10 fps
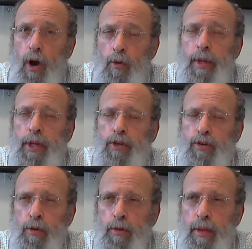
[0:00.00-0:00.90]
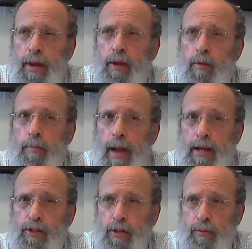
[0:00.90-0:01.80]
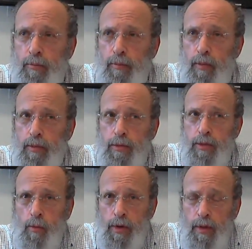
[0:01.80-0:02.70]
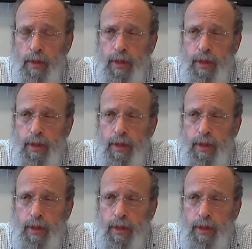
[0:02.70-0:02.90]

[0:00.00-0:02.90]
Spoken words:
Harmony, truth, and compassion. So one of